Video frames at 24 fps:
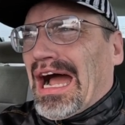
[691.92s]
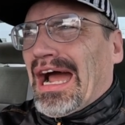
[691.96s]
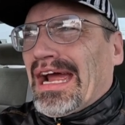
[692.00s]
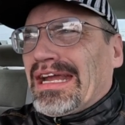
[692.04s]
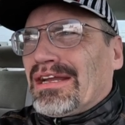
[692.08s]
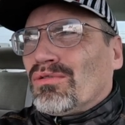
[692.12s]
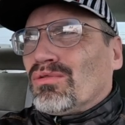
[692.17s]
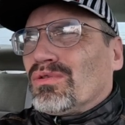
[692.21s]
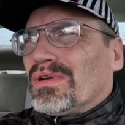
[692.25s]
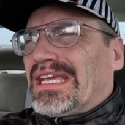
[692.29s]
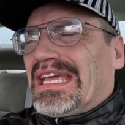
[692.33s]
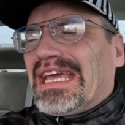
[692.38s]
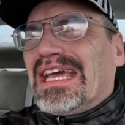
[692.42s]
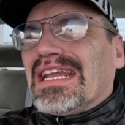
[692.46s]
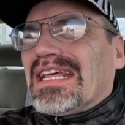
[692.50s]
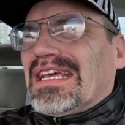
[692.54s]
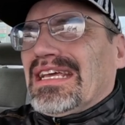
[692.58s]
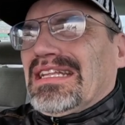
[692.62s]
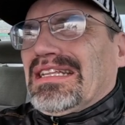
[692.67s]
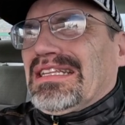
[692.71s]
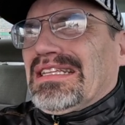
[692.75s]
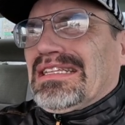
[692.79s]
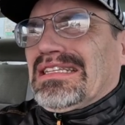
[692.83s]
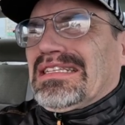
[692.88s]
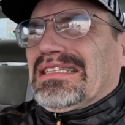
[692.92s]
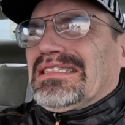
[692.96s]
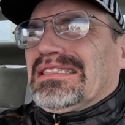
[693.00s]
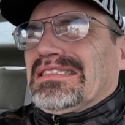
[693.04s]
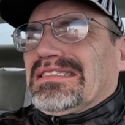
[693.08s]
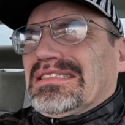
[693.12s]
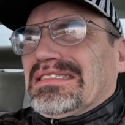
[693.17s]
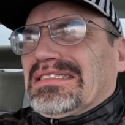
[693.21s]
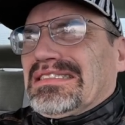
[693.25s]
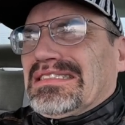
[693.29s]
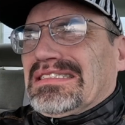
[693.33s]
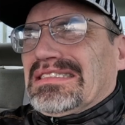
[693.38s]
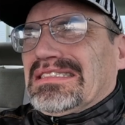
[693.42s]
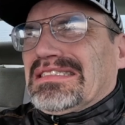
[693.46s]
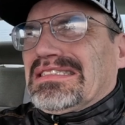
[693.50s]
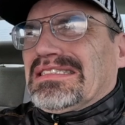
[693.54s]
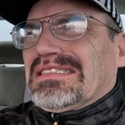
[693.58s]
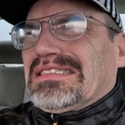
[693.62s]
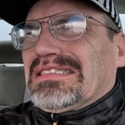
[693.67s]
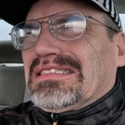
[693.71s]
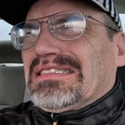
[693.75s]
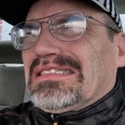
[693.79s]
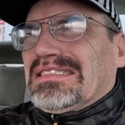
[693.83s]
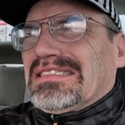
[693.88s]
I don't get it.
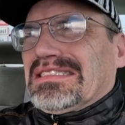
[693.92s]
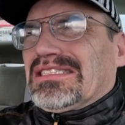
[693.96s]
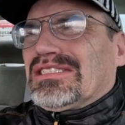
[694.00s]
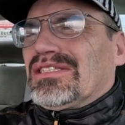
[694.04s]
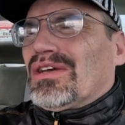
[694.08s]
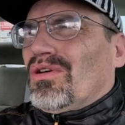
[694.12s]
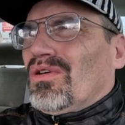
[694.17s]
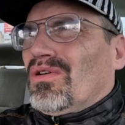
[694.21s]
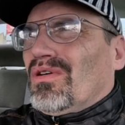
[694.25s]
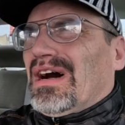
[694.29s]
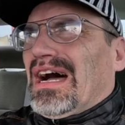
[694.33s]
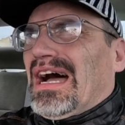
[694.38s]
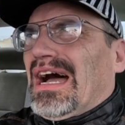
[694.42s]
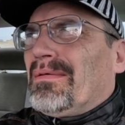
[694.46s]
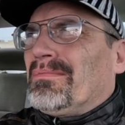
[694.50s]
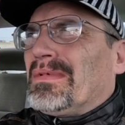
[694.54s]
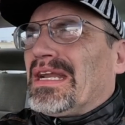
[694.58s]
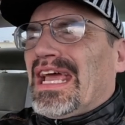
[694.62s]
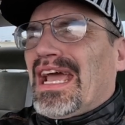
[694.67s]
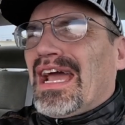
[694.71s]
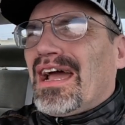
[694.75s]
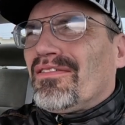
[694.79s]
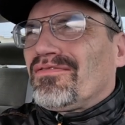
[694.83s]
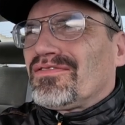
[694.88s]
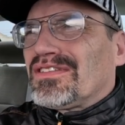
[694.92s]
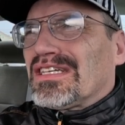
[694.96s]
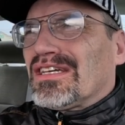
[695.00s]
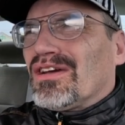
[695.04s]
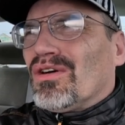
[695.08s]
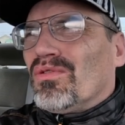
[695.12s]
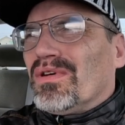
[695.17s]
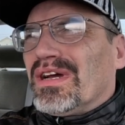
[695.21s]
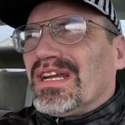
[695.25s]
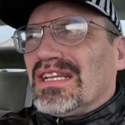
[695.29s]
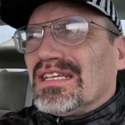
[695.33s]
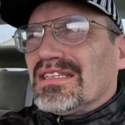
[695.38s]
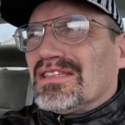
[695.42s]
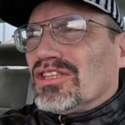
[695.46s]
So I'm gonna have to go in